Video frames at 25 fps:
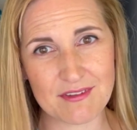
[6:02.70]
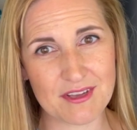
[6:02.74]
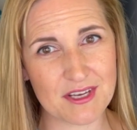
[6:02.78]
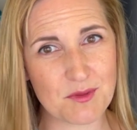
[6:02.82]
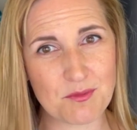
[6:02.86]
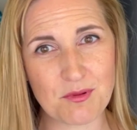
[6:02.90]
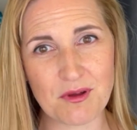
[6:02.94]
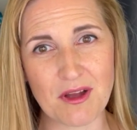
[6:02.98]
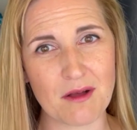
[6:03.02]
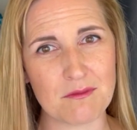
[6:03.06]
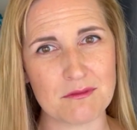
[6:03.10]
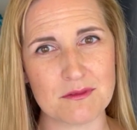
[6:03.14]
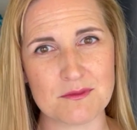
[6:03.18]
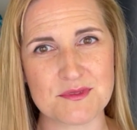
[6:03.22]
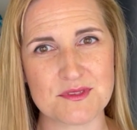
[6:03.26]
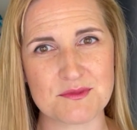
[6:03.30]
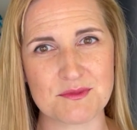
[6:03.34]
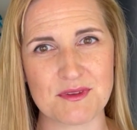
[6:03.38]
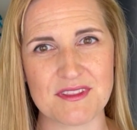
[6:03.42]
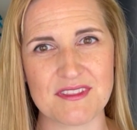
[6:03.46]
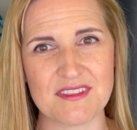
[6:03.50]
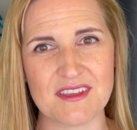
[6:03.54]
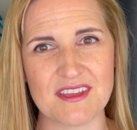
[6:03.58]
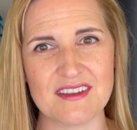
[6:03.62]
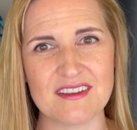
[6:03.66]
any problems
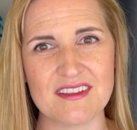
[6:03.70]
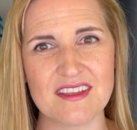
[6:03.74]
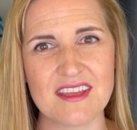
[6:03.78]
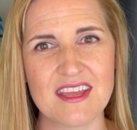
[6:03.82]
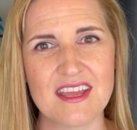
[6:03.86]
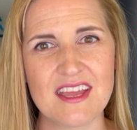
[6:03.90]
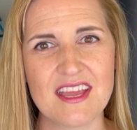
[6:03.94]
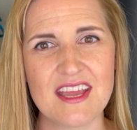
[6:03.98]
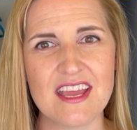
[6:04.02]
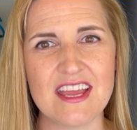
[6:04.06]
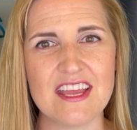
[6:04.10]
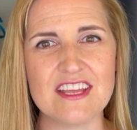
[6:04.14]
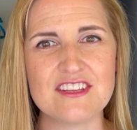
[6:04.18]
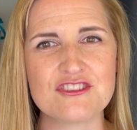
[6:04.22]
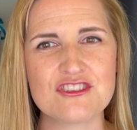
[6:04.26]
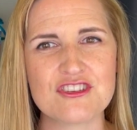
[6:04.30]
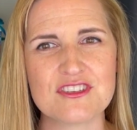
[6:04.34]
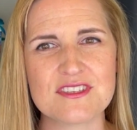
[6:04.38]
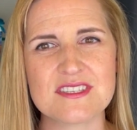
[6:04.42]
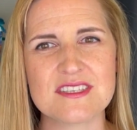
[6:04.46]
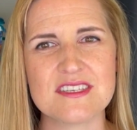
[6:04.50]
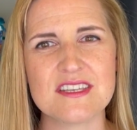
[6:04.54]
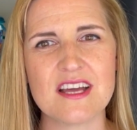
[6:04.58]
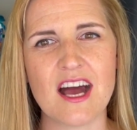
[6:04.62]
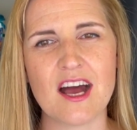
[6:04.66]
with it. It's
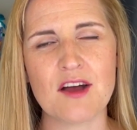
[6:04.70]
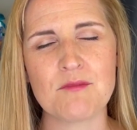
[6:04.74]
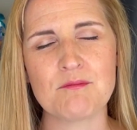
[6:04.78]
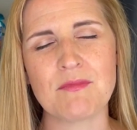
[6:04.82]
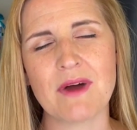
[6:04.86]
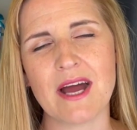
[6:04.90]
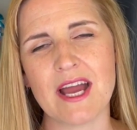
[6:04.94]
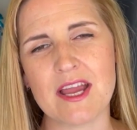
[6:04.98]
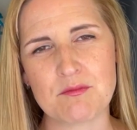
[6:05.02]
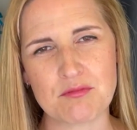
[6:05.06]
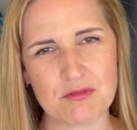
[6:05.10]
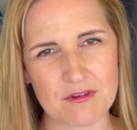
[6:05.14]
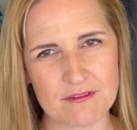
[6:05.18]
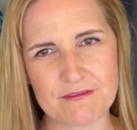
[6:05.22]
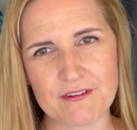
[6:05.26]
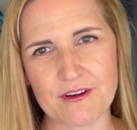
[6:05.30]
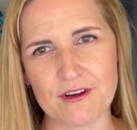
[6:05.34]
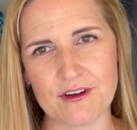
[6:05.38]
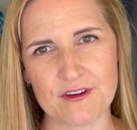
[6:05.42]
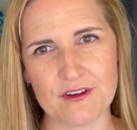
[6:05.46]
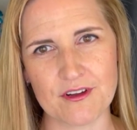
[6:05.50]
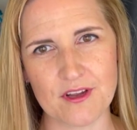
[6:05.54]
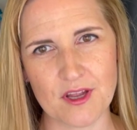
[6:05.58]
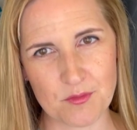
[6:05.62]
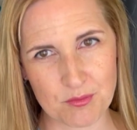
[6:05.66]
just not my
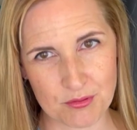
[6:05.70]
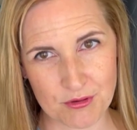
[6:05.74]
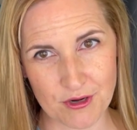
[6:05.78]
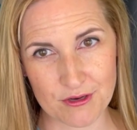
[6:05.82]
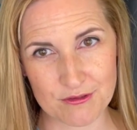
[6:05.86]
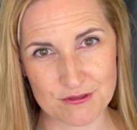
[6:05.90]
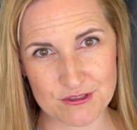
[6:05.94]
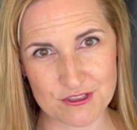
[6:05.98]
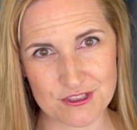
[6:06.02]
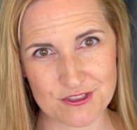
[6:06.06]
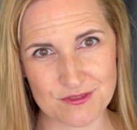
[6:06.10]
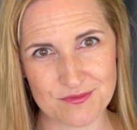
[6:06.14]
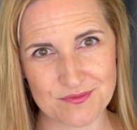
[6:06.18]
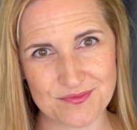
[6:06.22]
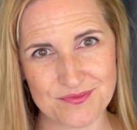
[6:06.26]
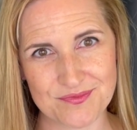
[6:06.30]
preferred approach.